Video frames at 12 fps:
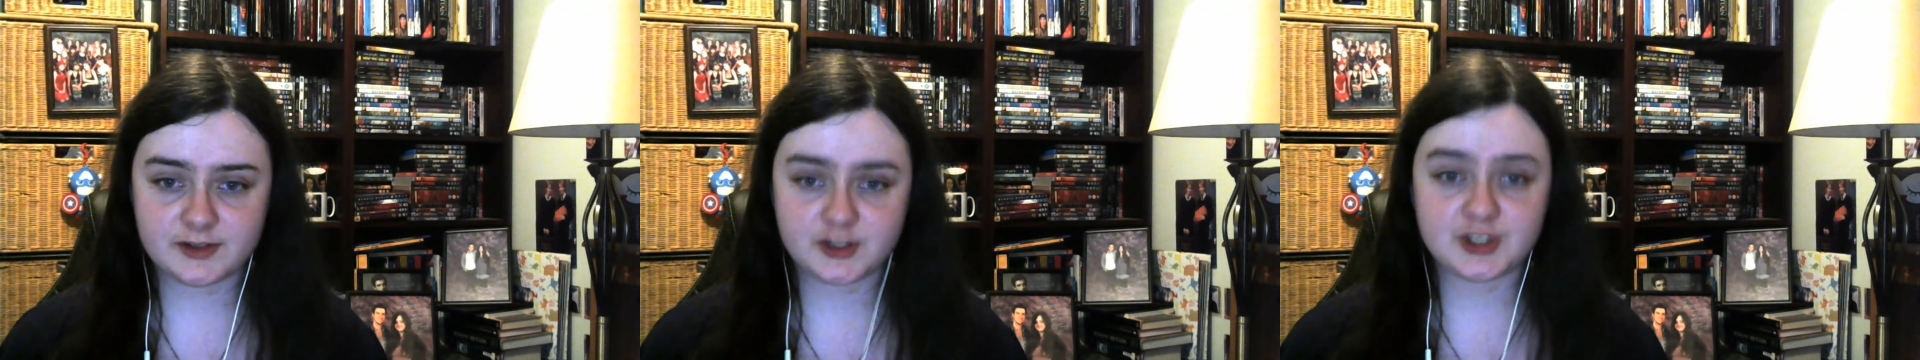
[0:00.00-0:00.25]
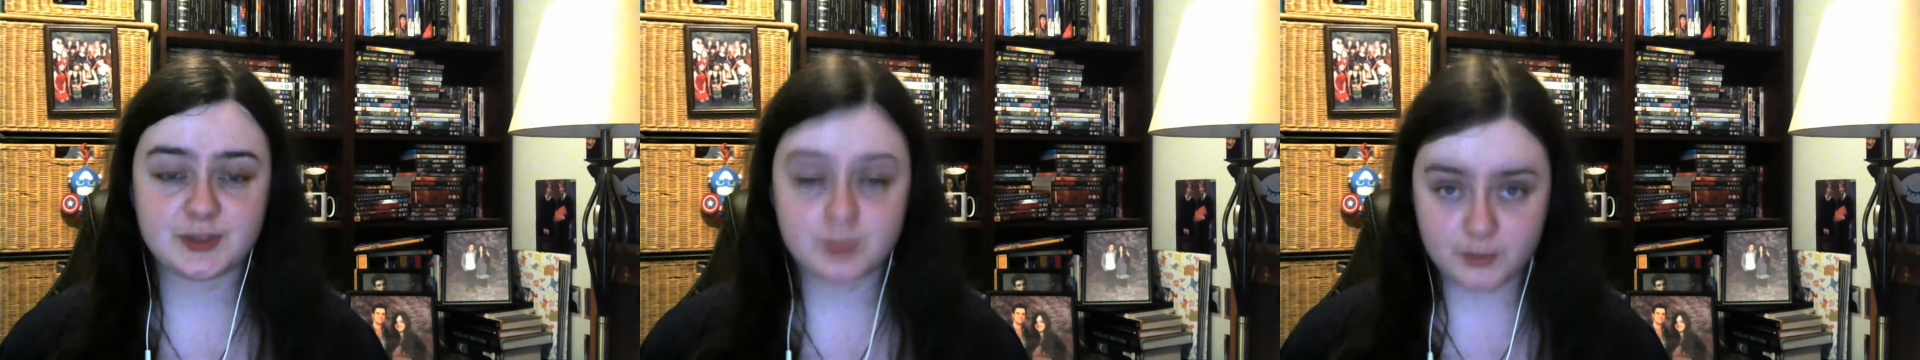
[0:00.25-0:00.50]

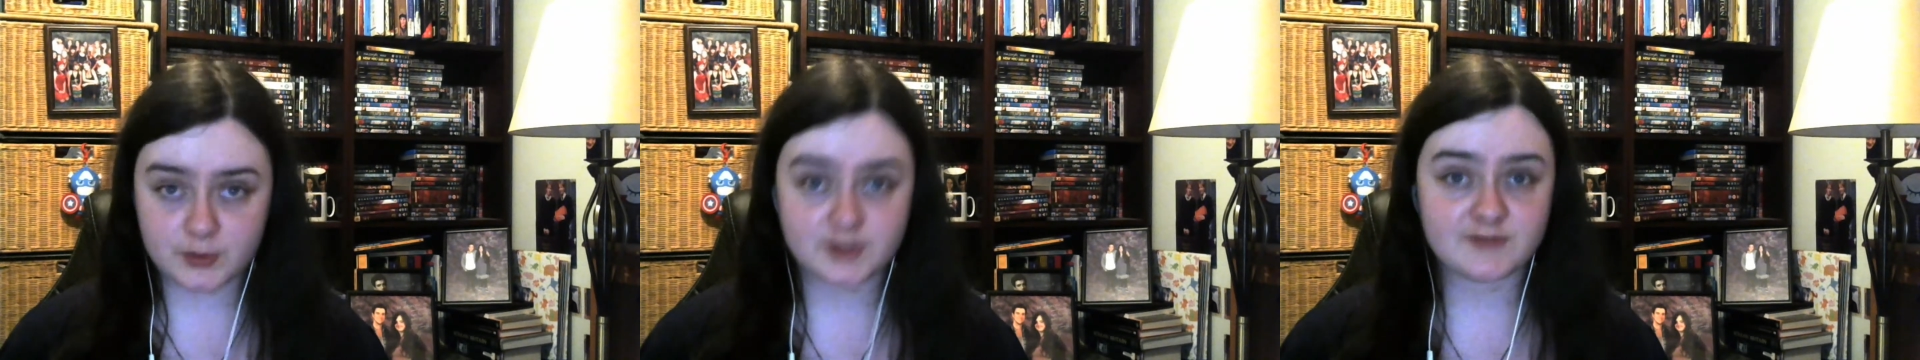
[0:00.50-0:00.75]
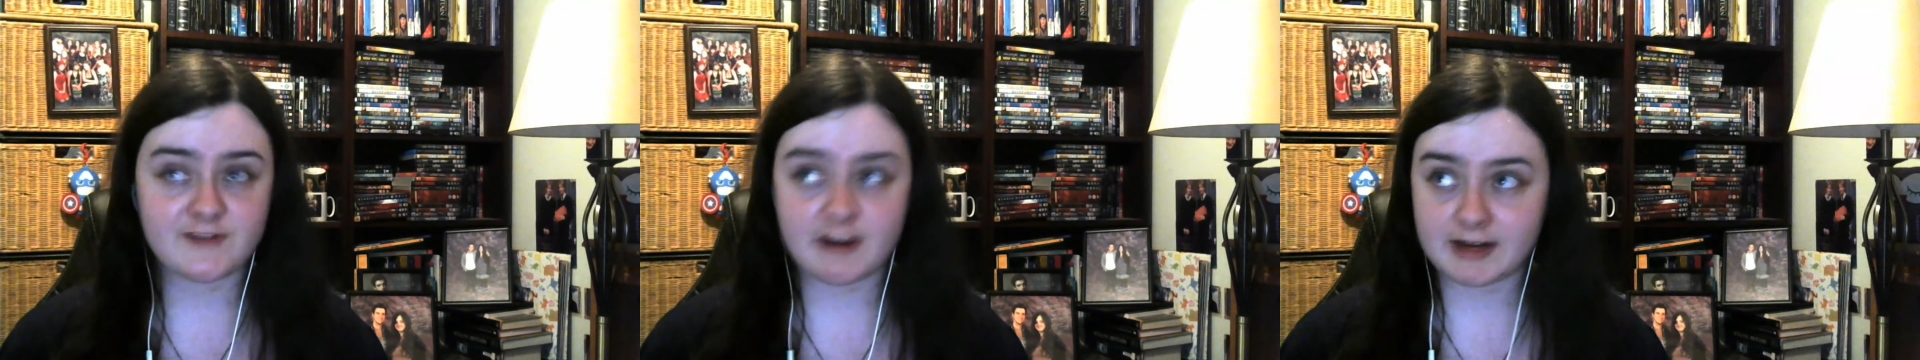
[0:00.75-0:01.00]
she
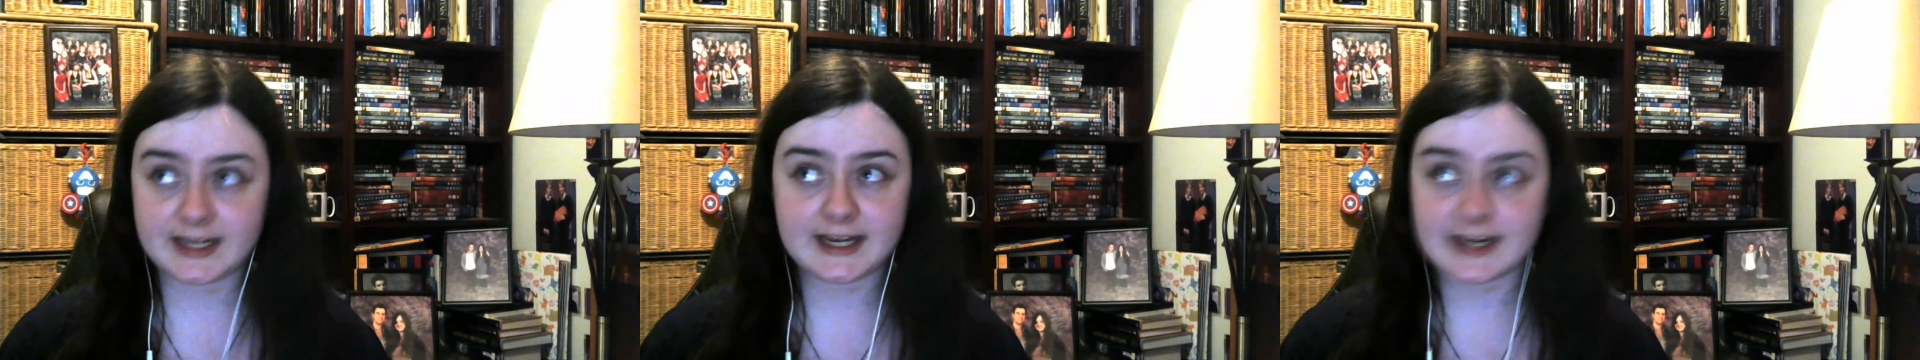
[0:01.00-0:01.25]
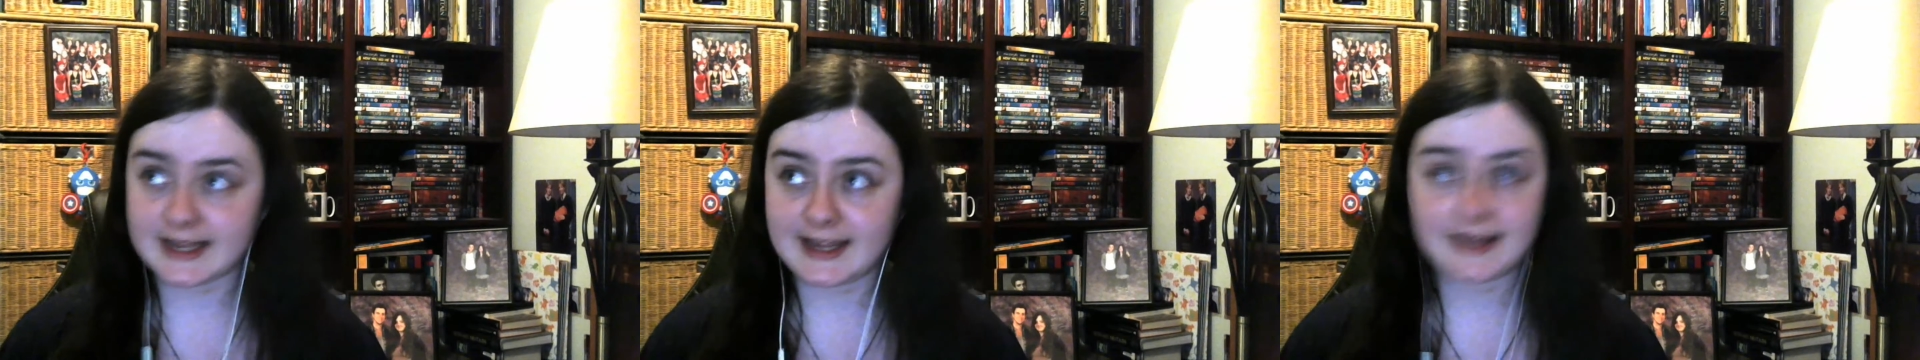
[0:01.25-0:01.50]
was very
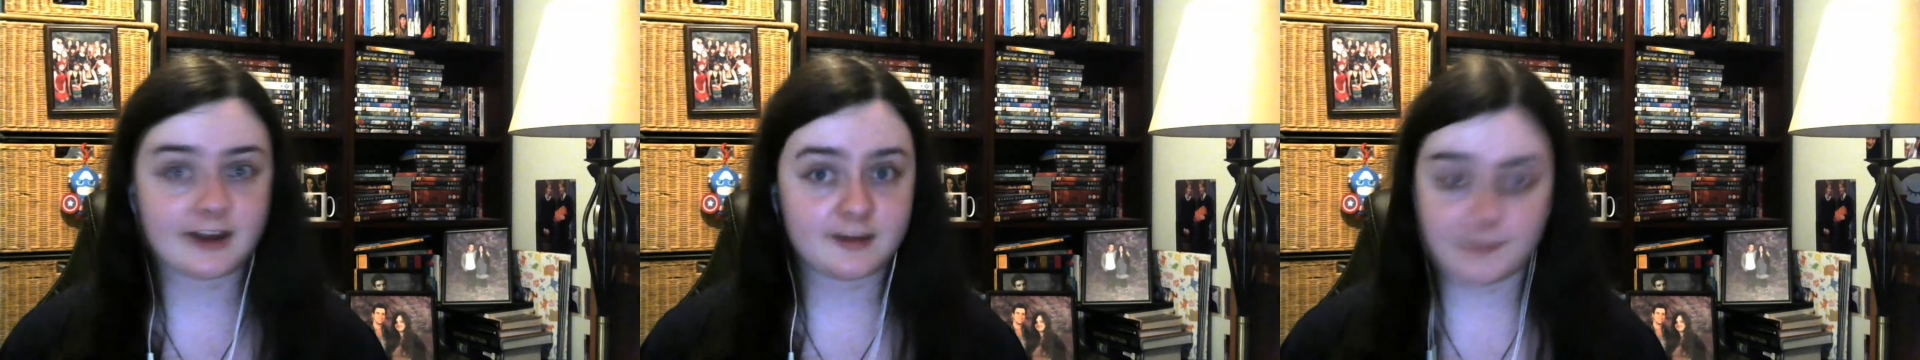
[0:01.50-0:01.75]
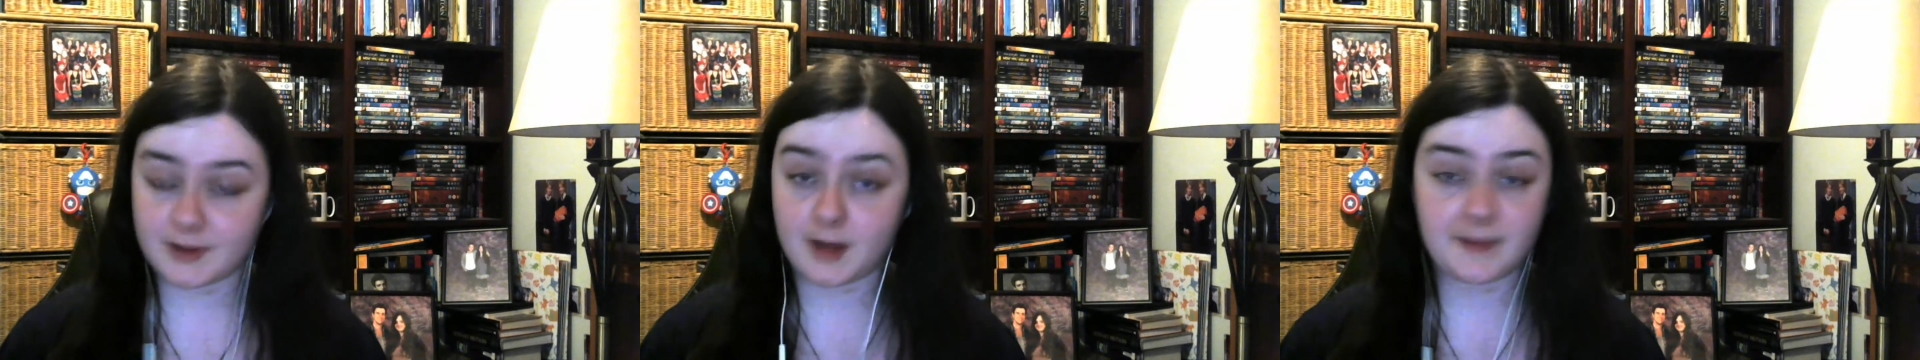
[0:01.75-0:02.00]
clearly
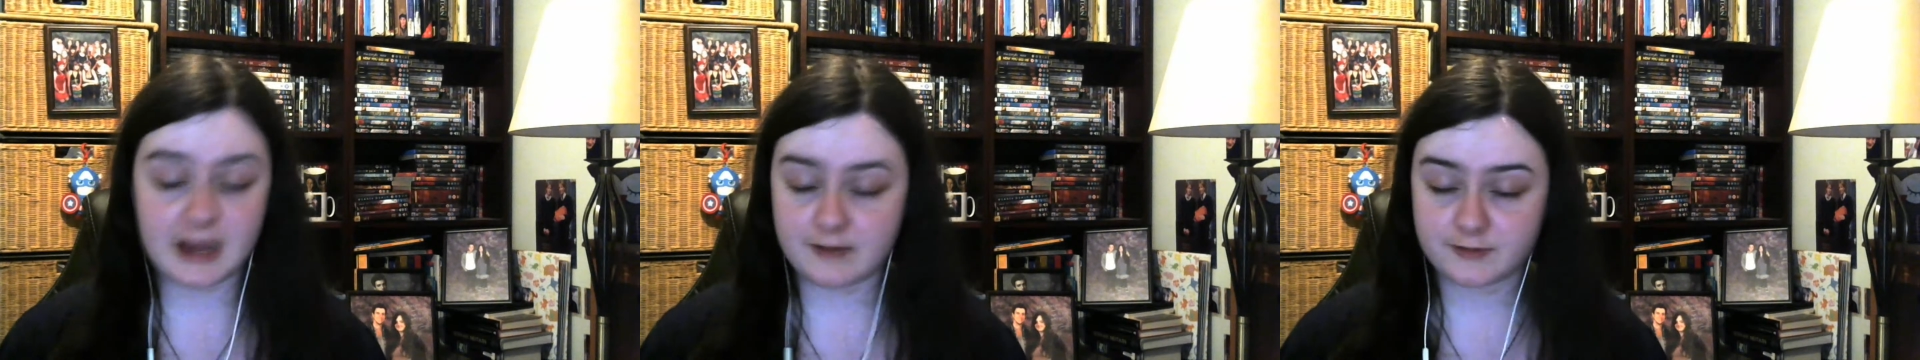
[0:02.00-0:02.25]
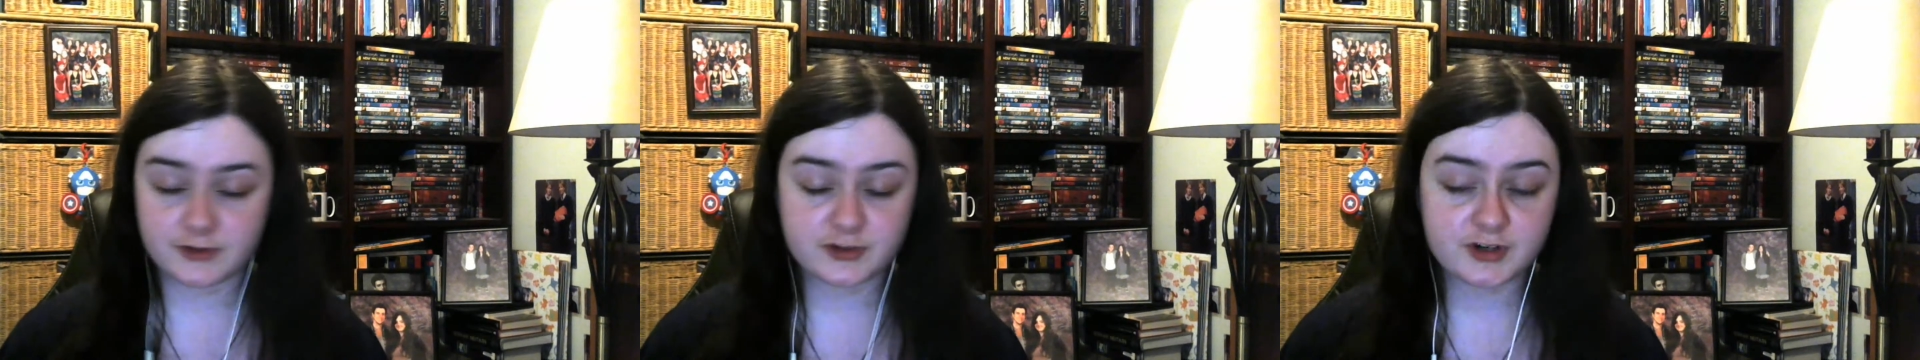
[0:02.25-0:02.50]
becoming
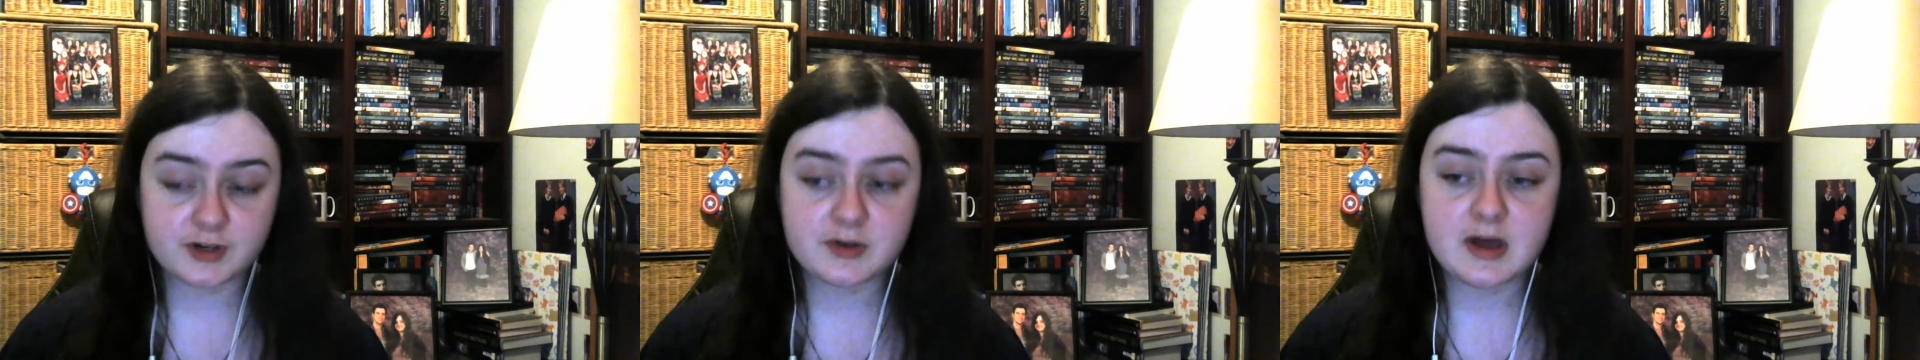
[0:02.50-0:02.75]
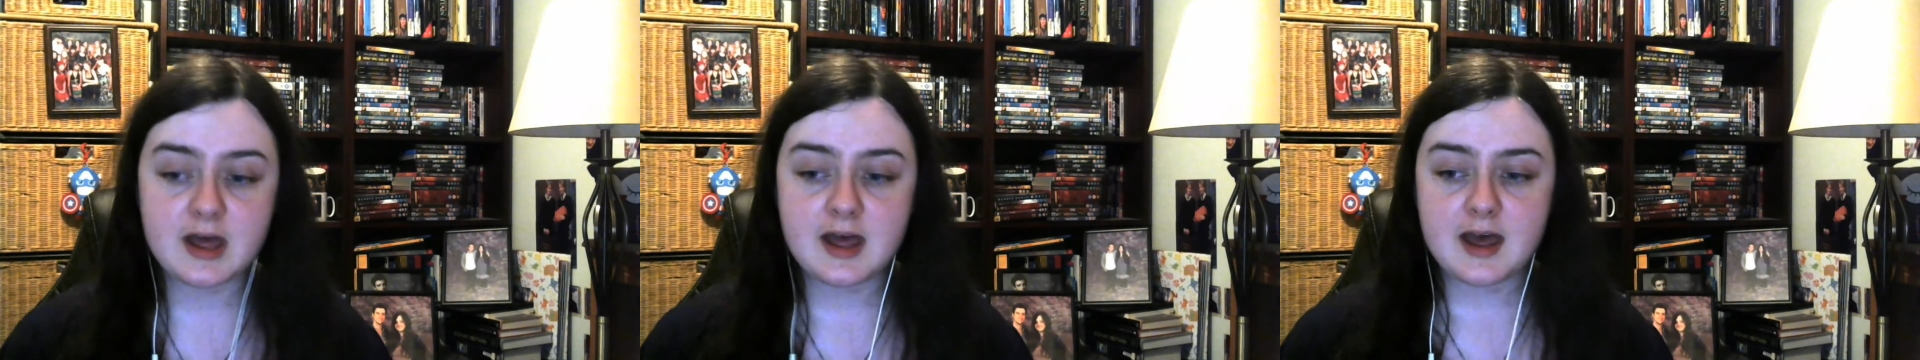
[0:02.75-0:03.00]
out of control